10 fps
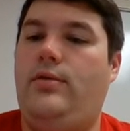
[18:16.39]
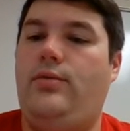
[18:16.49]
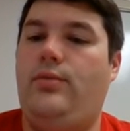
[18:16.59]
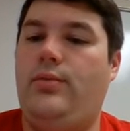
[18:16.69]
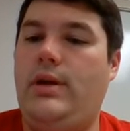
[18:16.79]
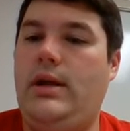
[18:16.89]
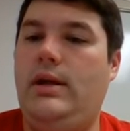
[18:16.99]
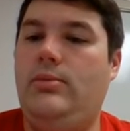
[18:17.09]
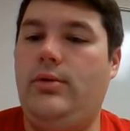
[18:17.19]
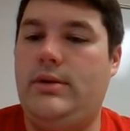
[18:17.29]
3
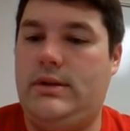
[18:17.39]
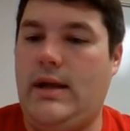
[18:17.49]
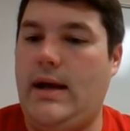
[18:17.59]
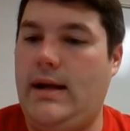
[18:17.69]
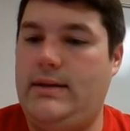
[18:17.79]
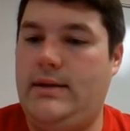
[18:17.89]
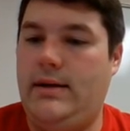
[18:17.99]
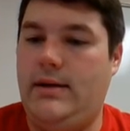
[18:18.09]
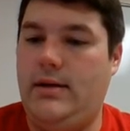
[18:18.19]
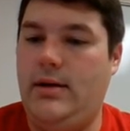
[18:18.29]
more slides
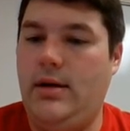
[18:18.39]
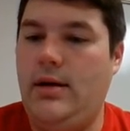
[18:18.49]
here,